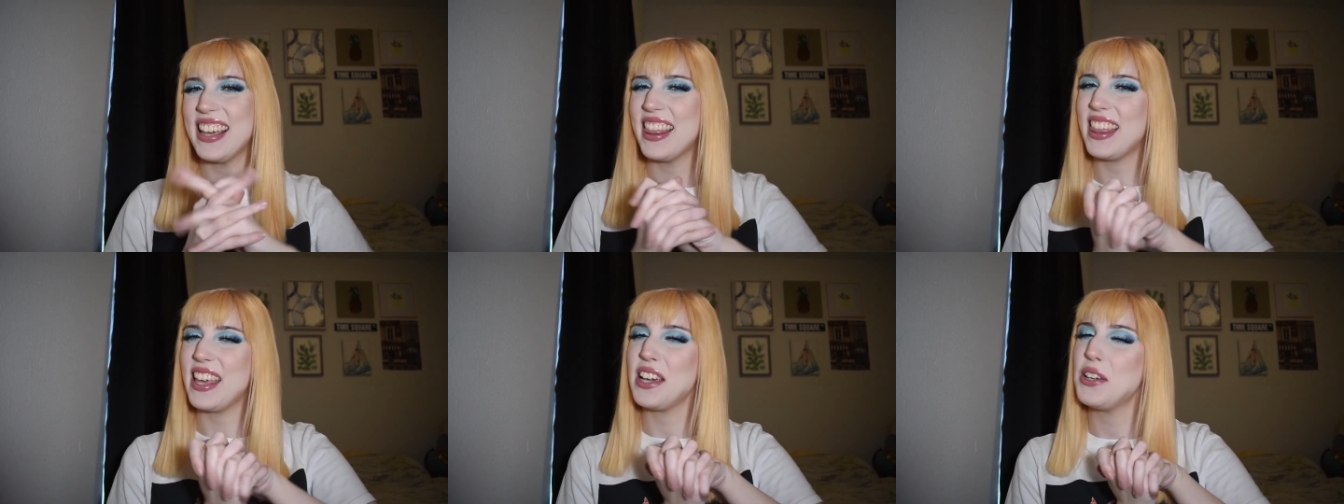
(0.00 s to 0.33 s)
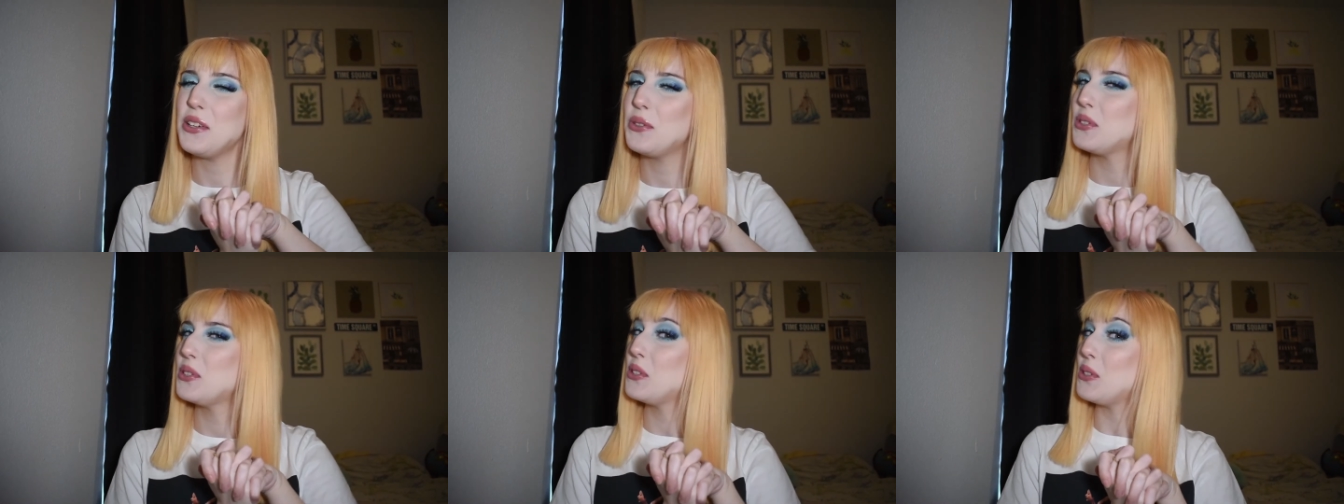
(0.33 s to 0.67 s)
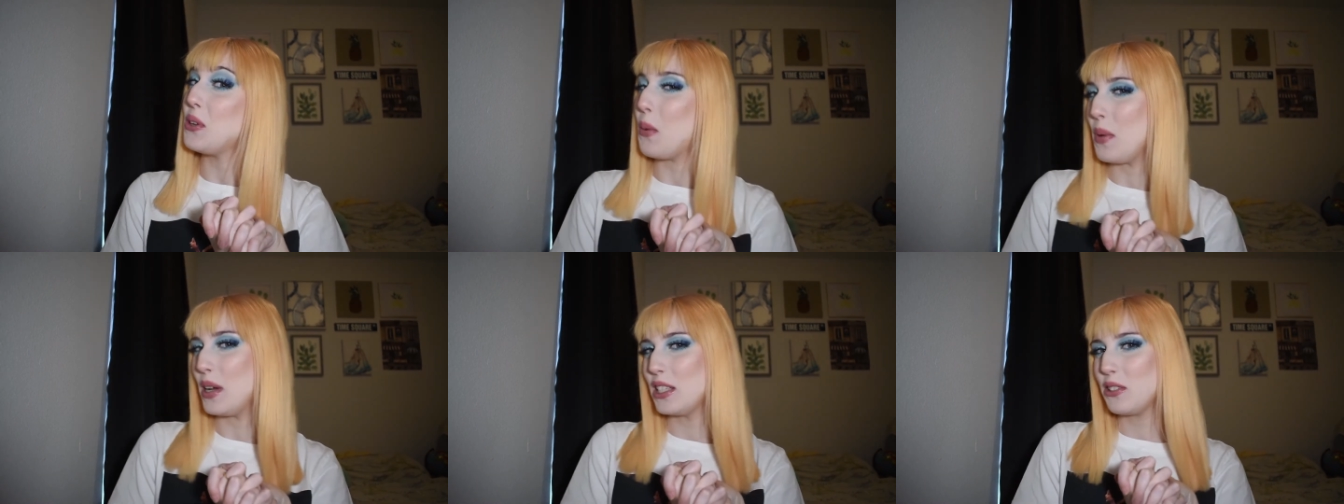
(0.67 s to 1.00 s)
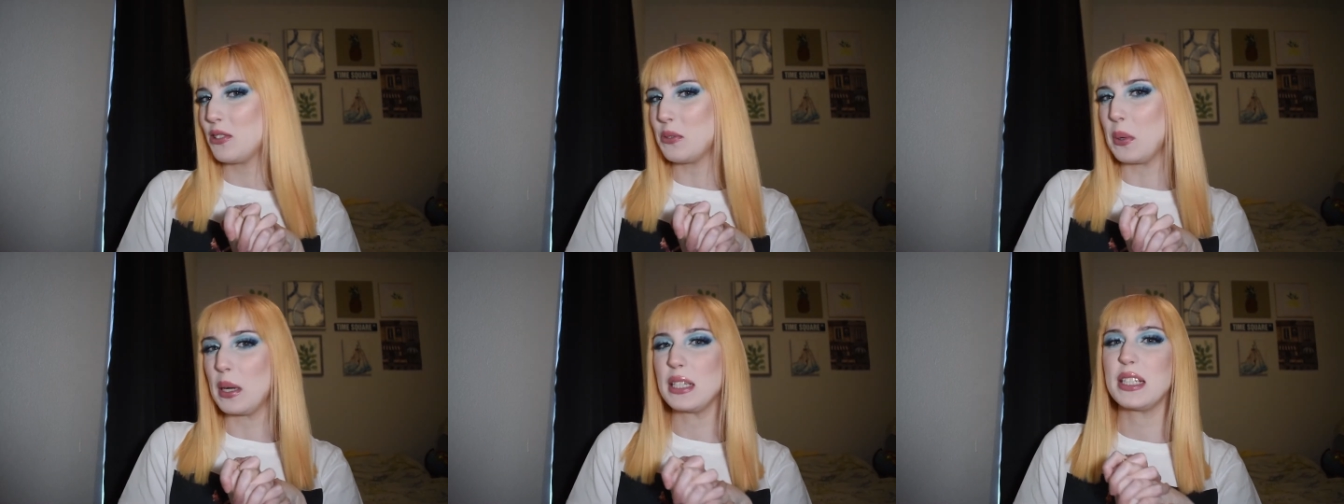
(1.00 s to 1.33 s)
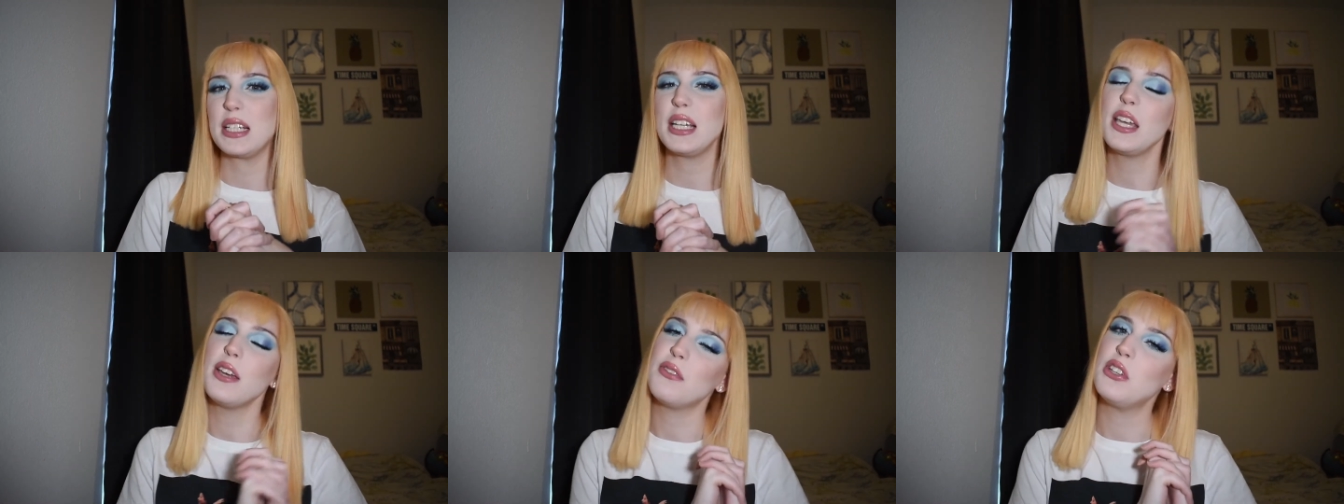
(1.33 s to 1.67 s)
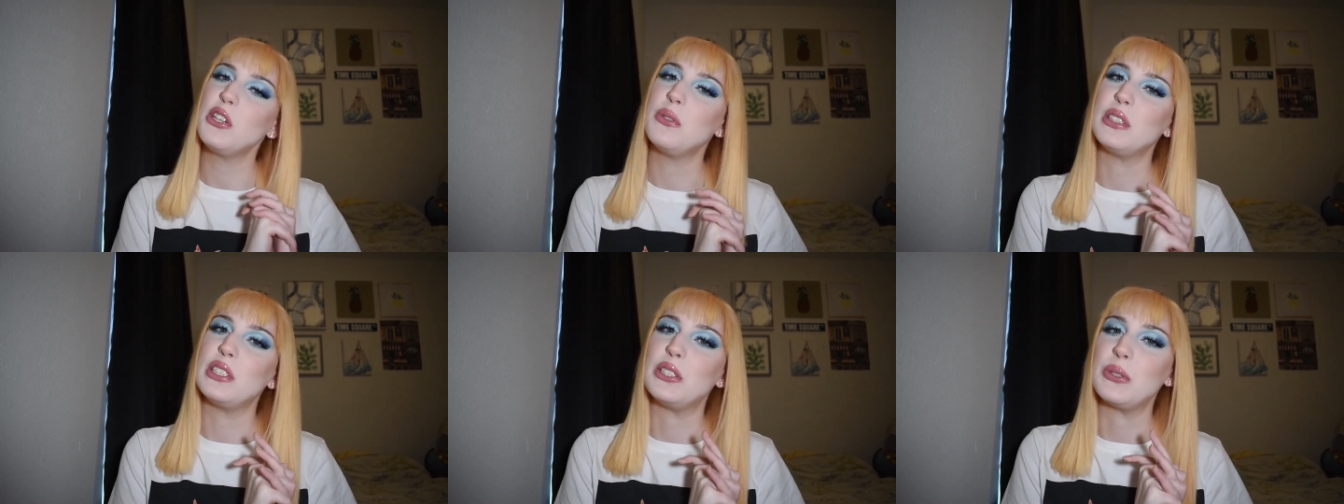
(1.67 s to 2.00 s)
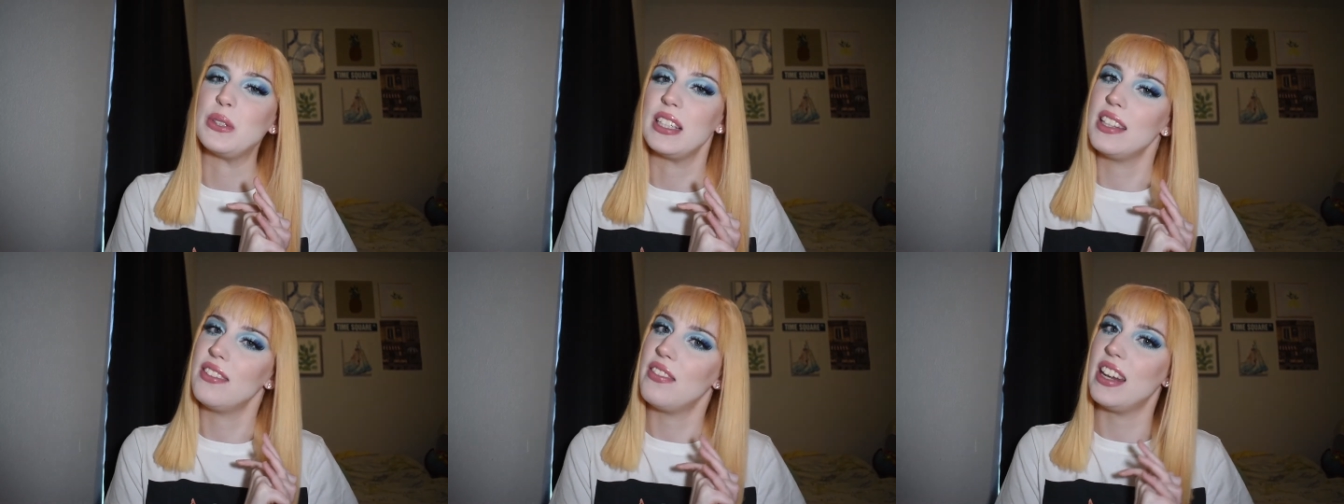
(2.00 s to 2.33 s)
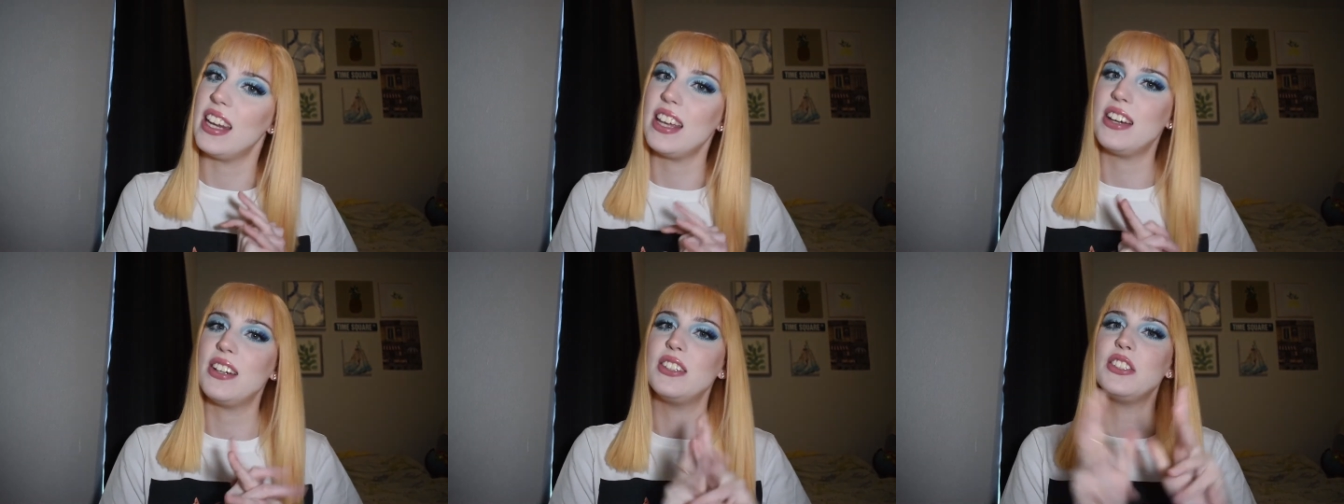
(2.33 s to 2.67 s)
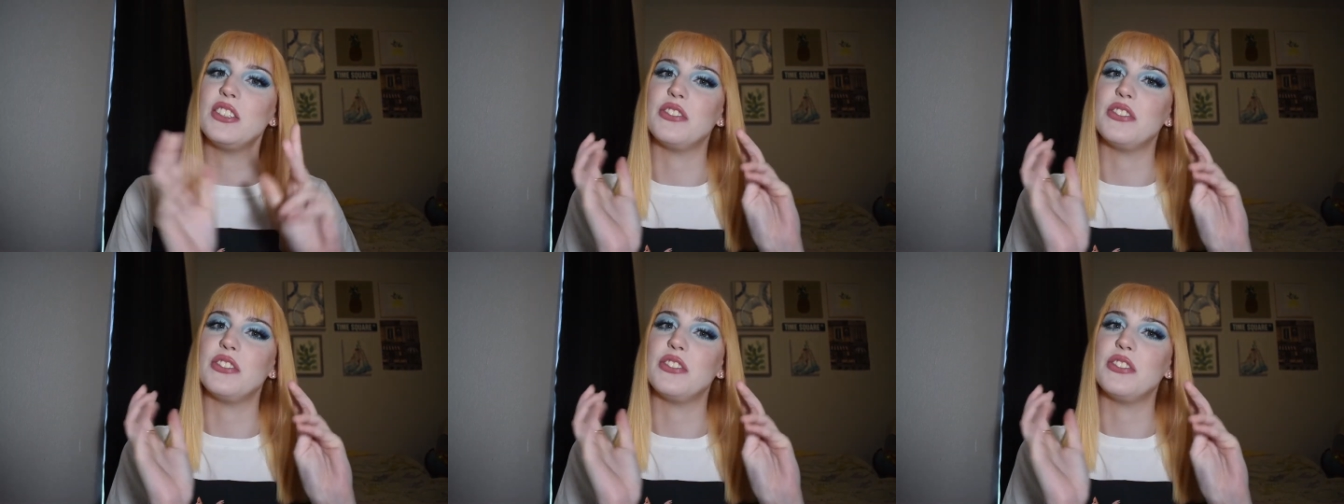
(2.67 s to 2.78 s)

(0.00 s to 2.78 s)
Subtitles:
Thank you so much for watching. If you enjoyed the video,